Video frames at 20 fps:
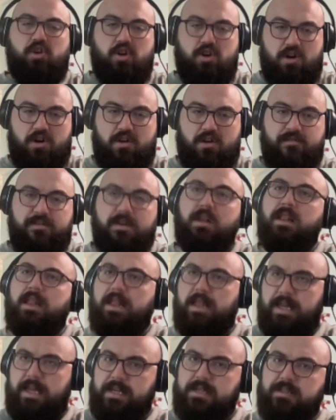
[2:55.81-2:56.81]
curve
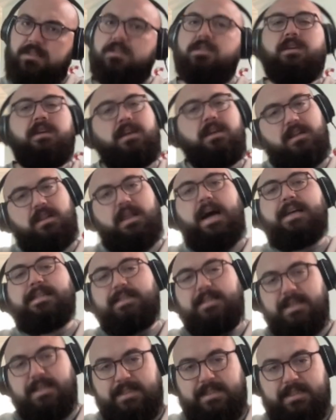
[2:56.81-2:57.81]
links to
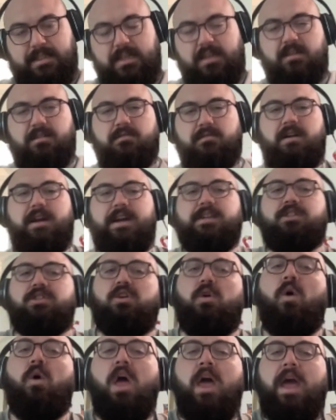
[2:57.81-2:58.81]
elasticity, right?
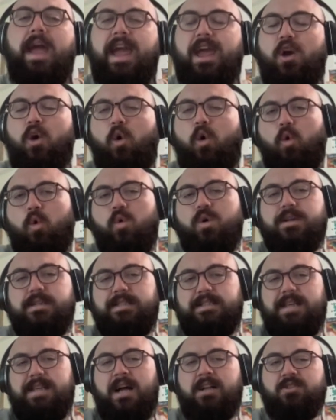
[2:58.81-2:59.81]
So a
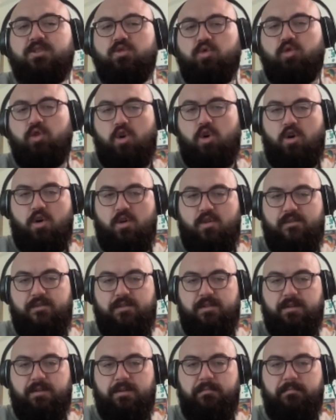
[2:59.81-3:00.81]
horizontal curve
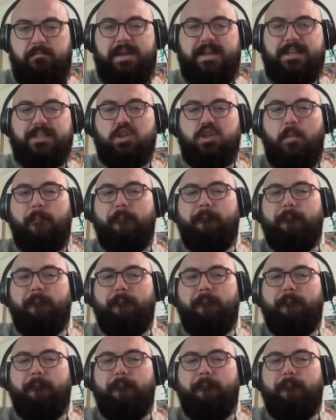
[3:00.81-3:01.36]
means